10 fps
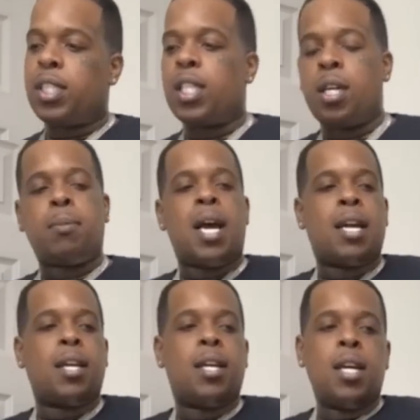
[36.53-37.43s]
gym
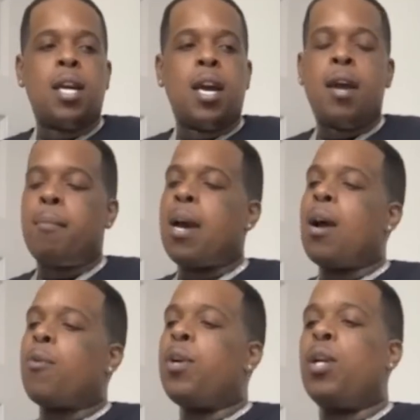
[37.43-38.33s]
like, hey
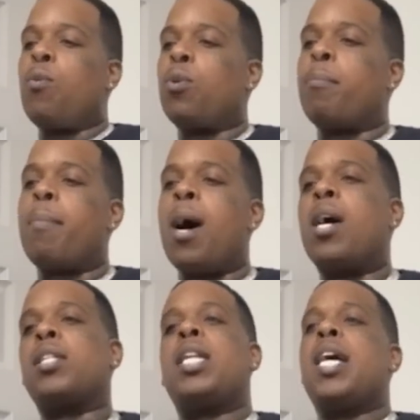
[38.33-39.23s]
man, I really want a
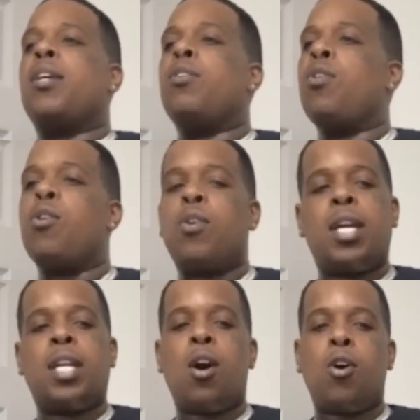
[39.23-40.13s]
box, like, you know,
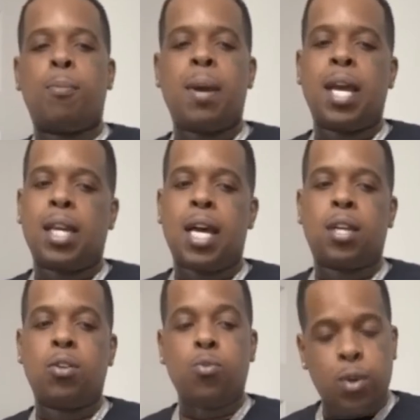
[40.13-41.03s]
and the old man
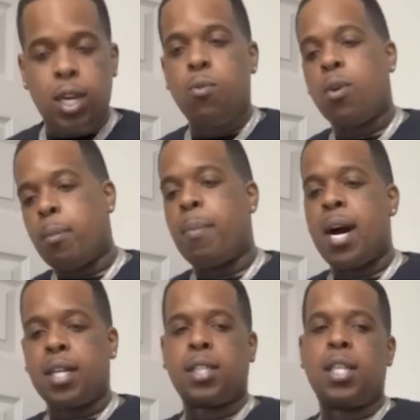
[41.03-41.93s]
like, you really want a
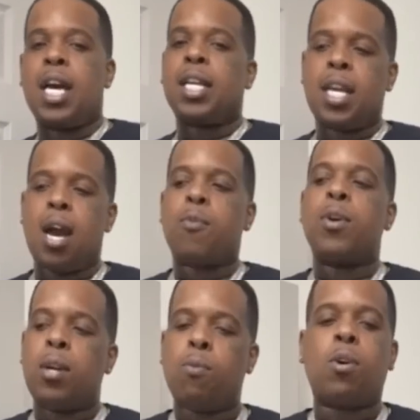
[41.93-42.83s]
box? He's like, yeah, I
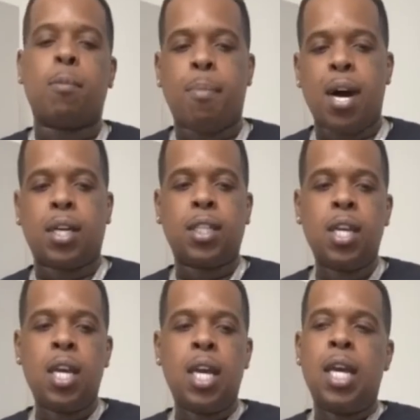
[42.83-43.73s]
really want a box.
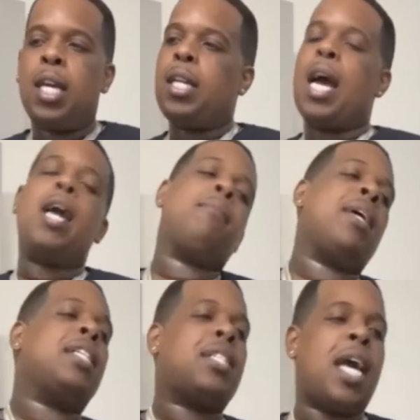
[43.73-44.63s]
He like, hey
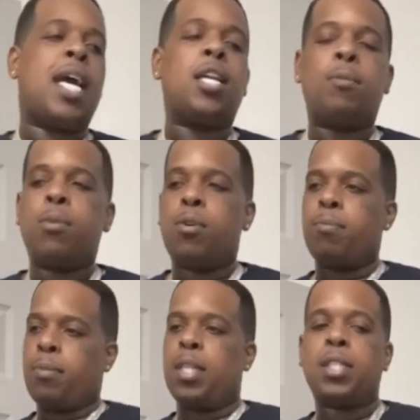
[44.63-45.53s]
man, sign him
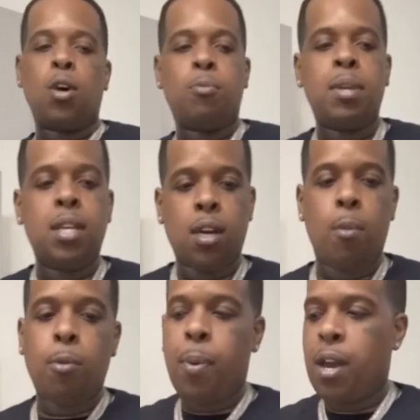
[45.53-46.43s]
up. It's on me.
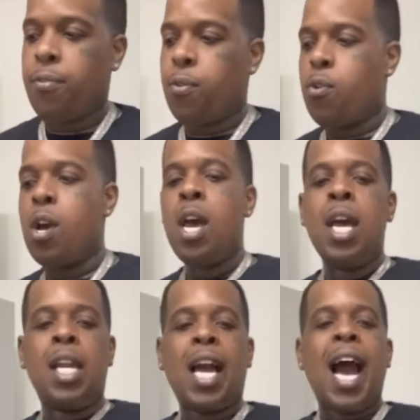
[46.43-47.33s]
I'm gonna pay for it.
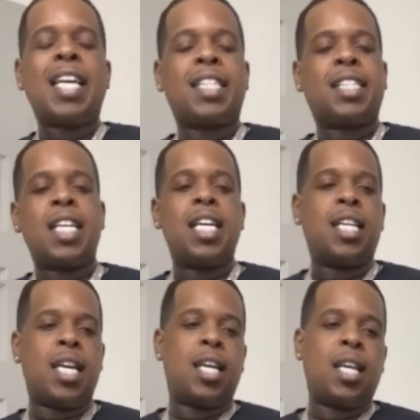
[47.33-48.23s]
Like, I done
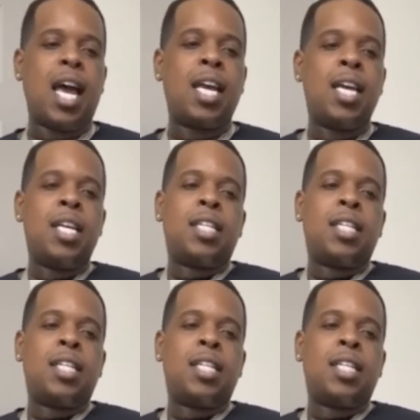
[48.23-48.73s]
seen it. Like,